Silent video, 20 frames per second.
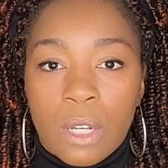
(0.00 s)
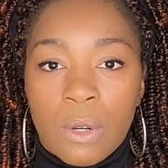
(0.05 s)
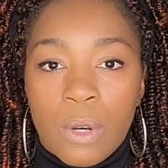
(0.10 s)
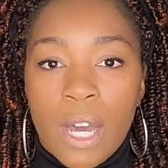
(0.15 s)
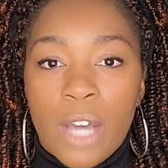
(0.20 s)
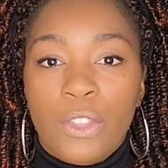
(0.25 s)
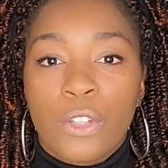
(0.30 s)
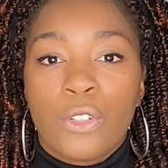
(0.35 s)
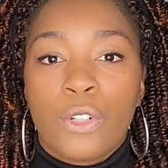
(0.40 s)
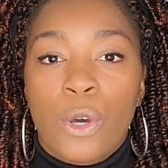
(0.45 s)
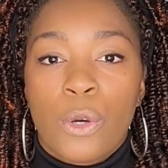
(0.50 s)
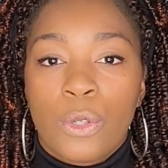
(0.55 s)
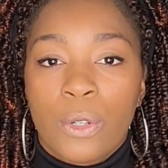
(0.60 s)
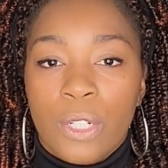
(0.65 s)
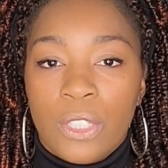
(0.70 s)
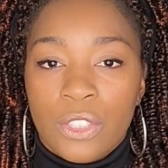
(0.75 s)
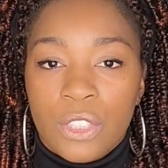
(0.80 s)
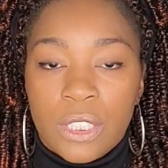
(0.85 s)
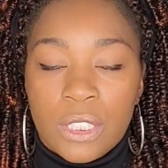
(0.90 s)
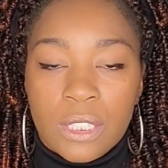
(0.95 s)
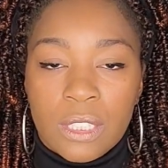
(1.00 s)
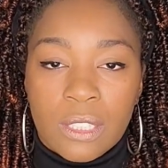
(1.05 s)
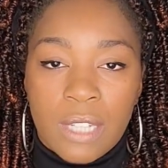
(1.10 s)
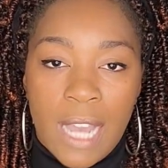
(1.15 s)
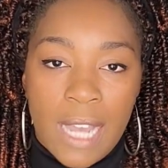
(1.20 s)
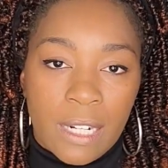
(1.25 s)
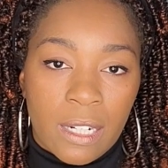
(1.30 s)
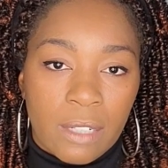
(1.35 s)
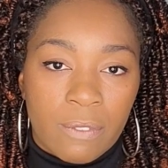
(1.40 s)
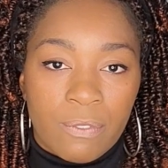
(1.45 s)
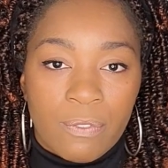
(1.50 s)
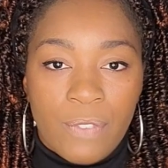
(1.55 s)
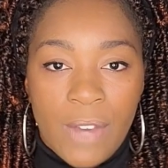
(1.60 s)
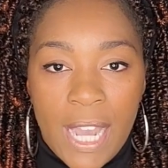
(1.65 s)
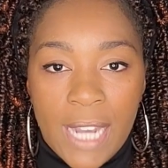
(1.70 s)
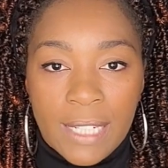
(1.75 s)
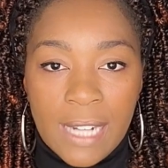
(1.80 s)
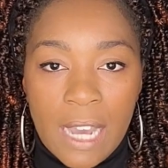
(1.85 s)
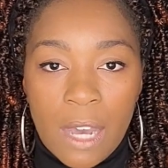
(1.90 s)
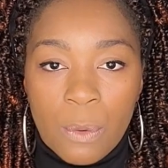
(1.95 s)
other notaries just to kind of
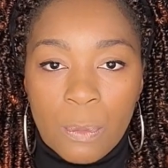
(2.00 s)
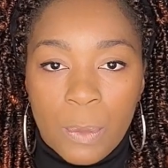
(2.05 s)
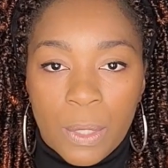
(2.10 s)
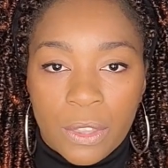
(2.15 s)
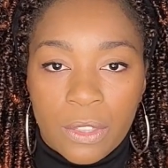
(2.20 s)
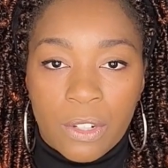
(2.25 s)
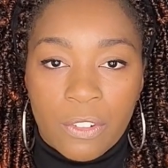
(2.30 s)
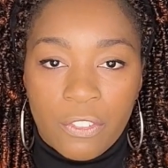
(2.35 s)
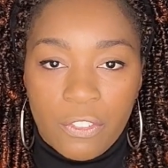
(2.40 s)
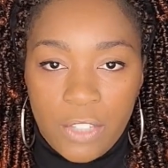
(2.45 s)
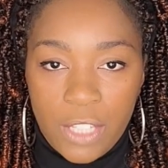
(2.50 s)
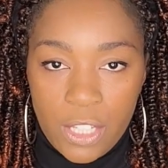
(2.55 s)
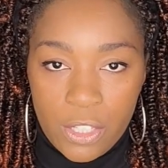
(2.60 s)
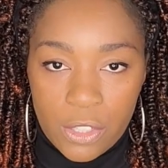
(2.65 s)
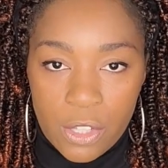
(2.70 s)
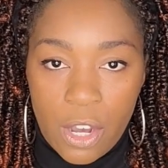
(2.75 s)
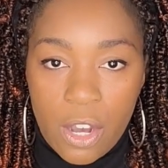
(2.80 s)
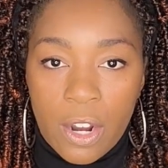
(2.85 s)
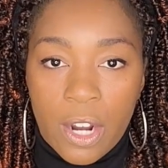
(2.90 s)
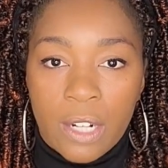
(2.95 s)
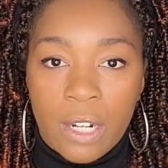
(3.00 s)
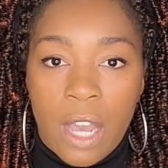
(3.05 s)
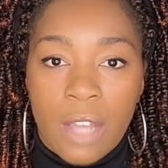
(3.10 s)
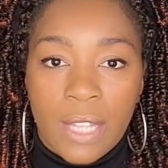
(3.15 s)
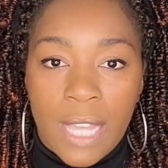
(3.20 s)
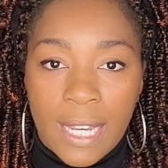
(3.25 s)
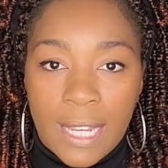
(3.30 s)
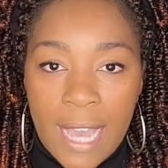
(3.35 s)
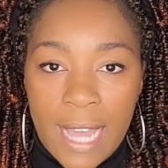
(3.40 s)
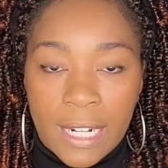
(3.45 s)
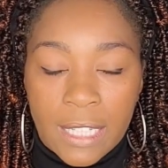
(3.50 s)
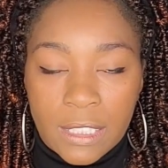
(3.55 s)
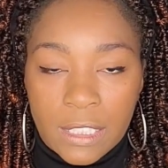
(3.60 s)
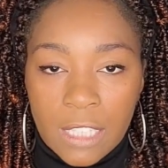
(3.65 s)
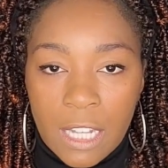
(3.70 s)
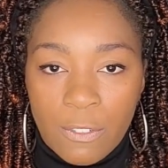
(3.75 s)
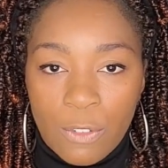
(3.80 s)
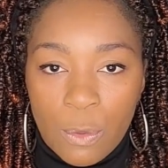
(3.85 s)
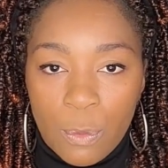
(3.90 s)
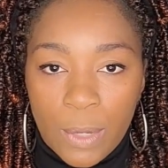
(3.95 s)
find out what their fees are and all that kind of
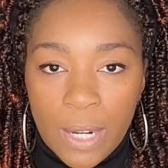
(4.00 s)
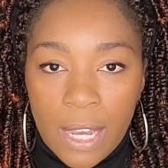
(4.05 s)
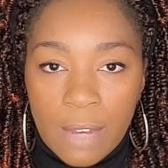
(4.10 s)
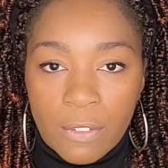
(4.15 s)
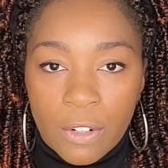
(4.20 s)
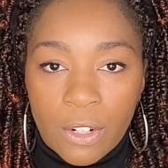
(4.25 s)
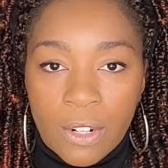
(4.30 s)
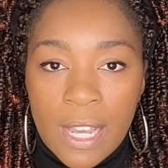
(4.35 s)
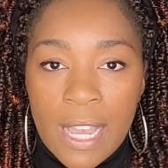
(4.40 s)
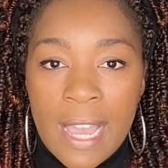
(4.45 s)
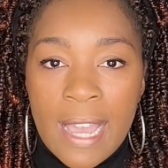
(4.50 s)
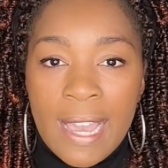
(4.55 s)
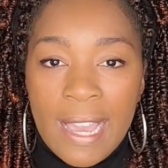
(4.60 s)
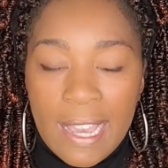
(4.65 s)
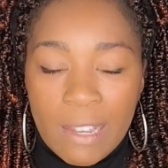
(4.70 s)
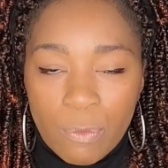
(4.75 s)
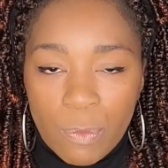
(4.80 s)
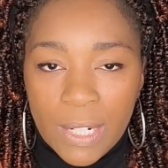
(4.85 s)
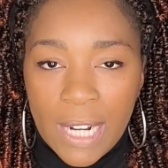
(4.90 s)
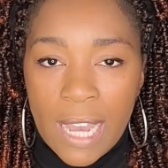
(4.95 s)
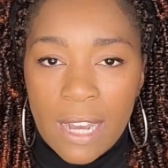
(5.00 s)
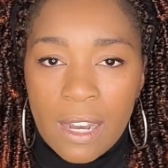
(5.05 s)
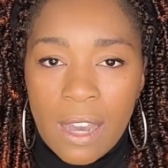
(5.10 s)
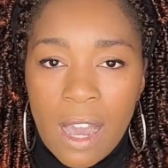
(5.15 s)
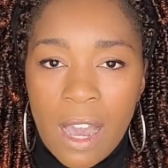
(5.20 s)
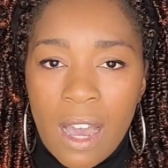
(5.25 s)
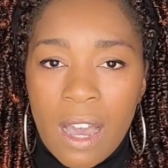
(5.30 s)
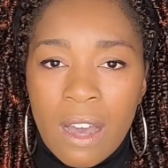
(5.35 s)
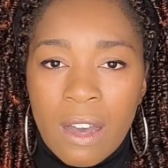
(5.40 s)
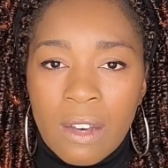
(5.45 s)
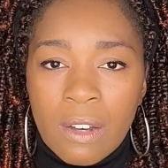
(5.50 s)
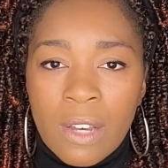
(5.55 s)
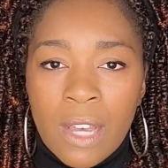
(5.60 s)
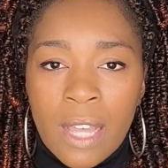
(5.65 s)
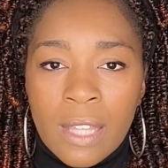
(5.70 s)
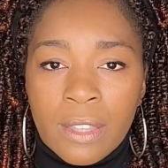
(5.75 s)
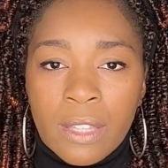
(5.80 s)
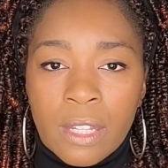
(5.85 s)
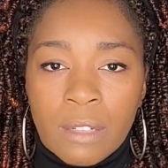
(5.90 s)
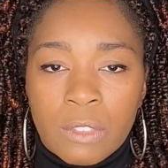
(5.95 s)
stuff or whatever. And when I call,
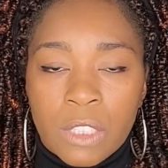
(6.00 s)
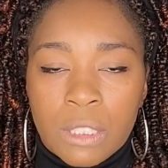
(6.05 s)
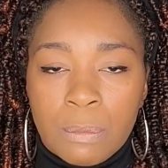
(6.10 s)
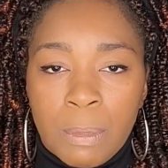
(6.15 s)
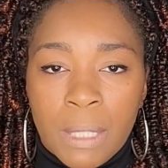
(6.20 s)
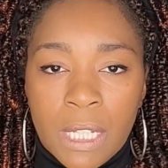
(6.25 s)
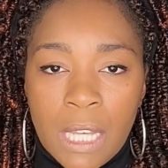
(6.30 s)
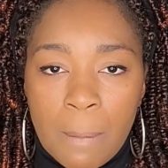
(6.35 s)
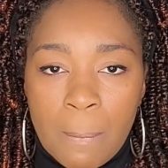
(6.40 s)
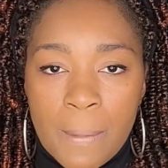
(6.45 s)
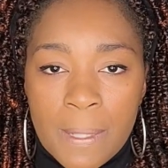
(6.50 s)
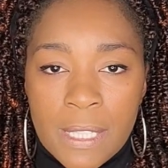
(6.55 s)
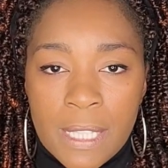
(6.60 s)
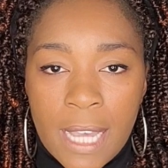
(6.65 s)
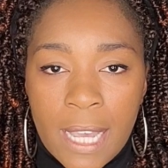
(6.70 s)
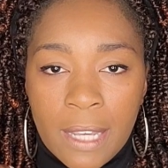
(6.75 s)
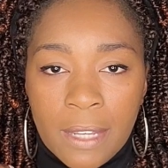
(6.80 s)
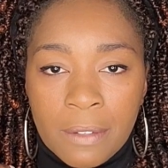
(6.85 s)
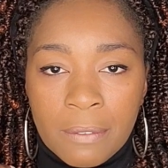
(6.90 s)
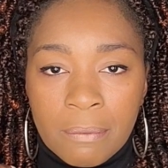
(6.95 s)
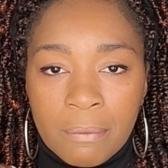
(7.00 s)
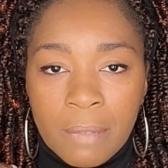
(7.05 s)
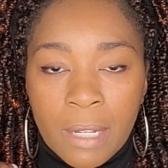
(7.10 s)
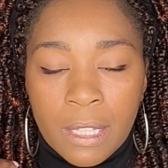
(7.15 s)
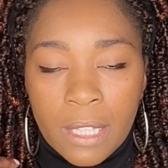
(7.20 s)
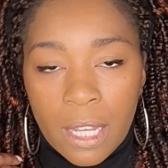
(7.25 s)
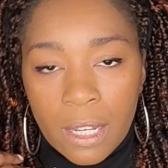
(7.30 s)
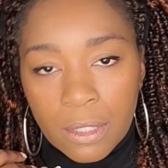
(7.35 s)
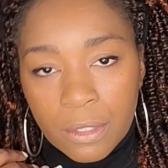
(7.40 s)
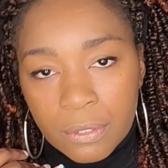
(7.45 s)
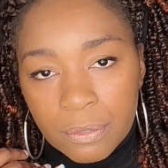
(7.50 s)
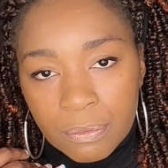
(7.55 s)
they'll just pick up and say, hello?